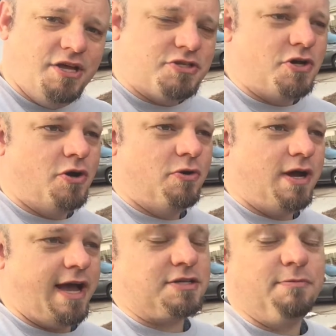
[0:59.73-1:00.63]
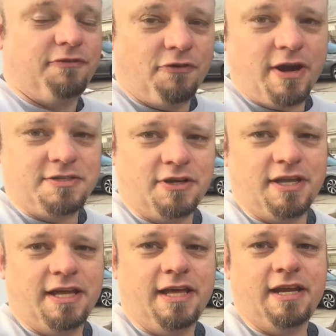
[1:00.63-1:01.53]
So actually, before I took
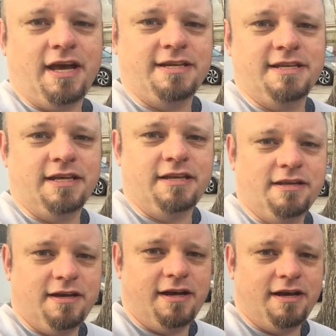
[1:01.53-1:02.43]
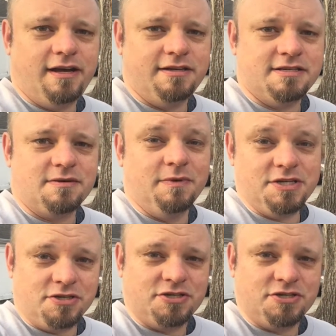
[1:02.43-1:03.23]
it in, I did some research